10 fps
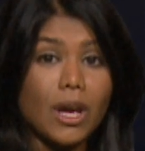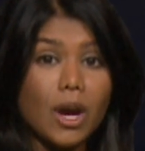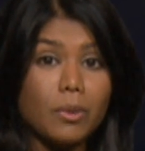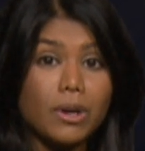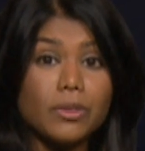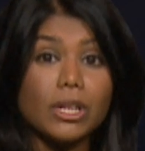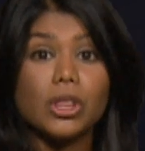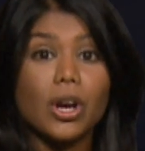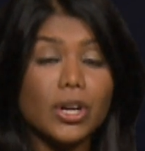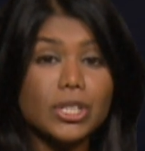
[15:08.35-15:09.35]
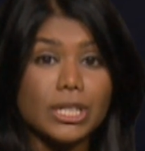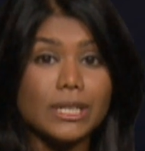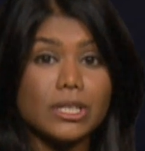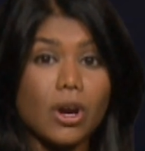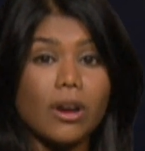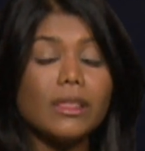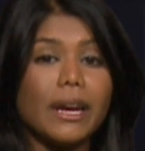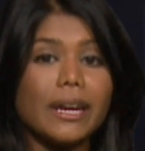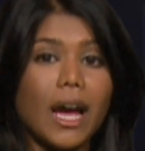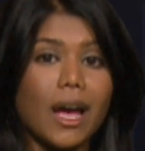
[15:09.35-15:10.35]
one of the largest
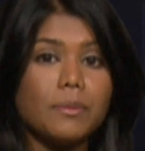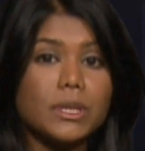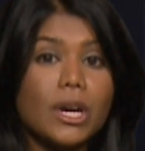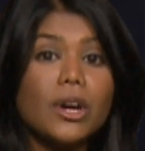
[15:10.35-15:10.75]
online hubs